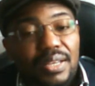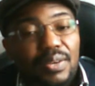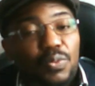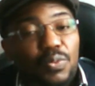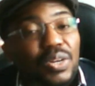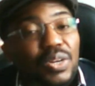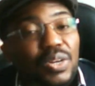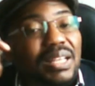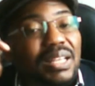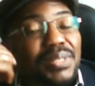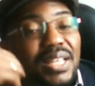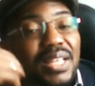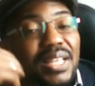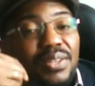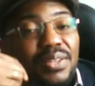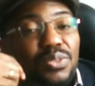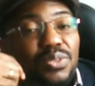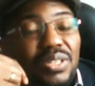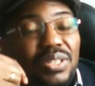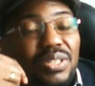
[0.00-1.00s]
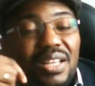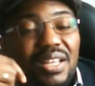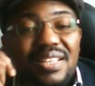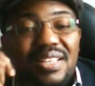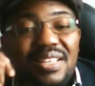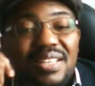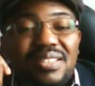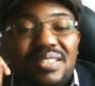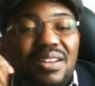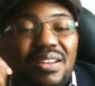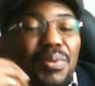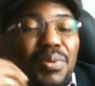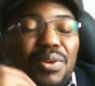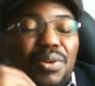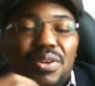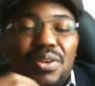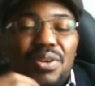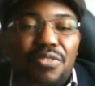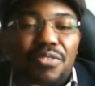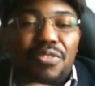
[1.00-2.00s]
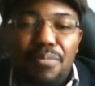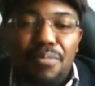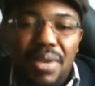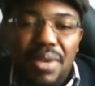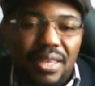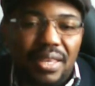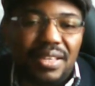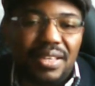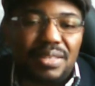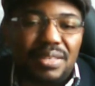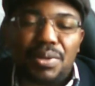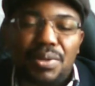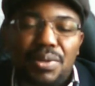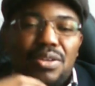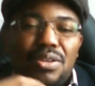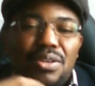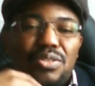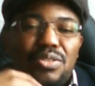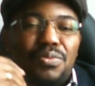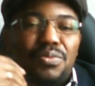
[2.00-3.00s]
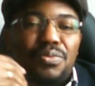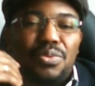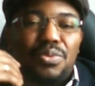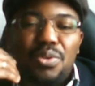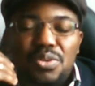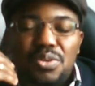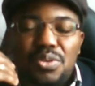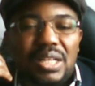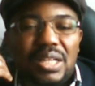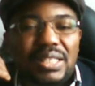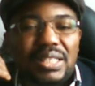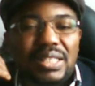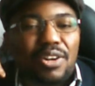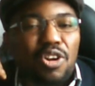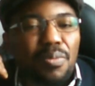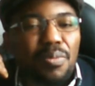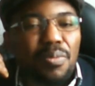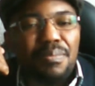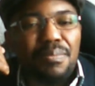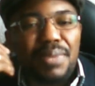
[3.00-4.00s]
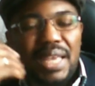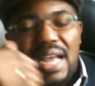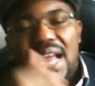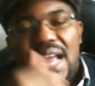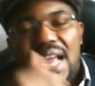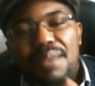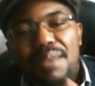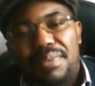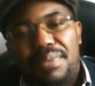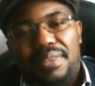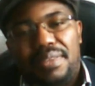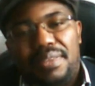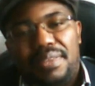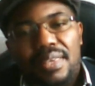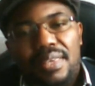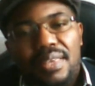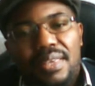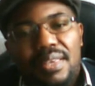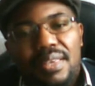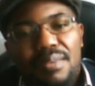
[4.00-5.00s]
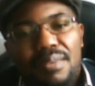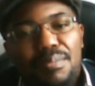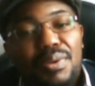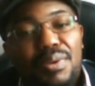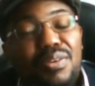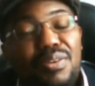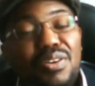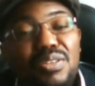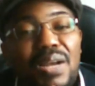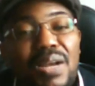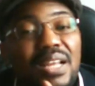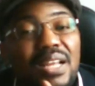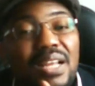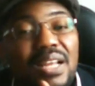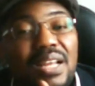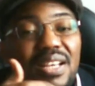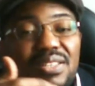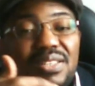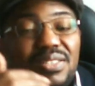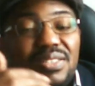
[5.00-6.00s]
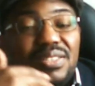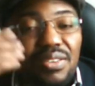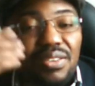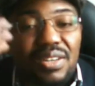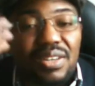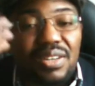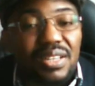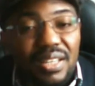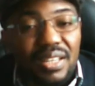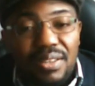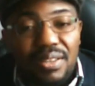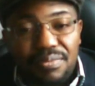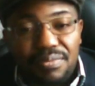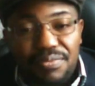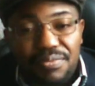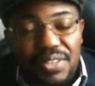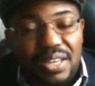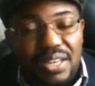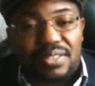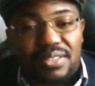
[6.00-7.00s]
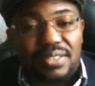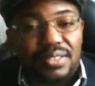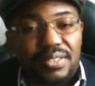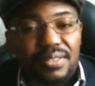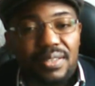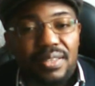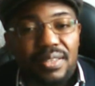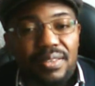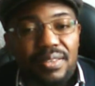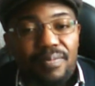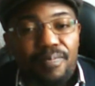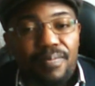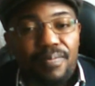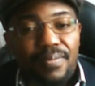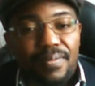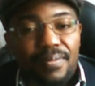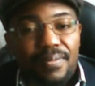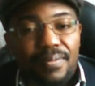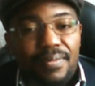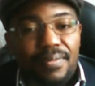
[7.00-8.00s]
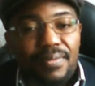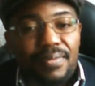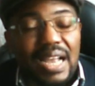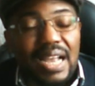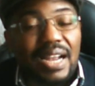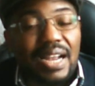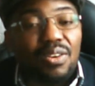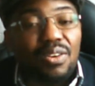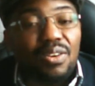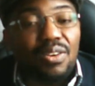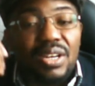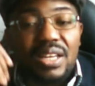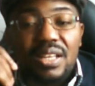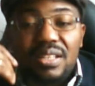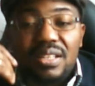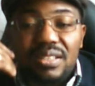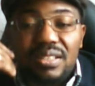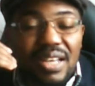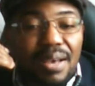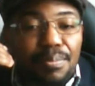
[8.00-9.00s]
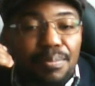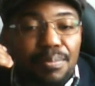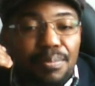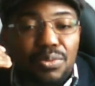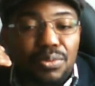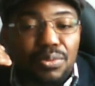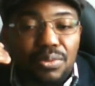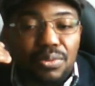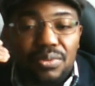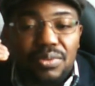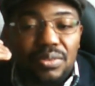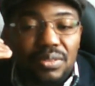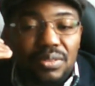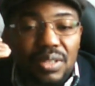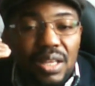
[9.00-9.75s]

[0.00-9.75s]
What I'm saying today is not because of me. It's because of those that are coming behind me. Because my days is already finished. I can only help to.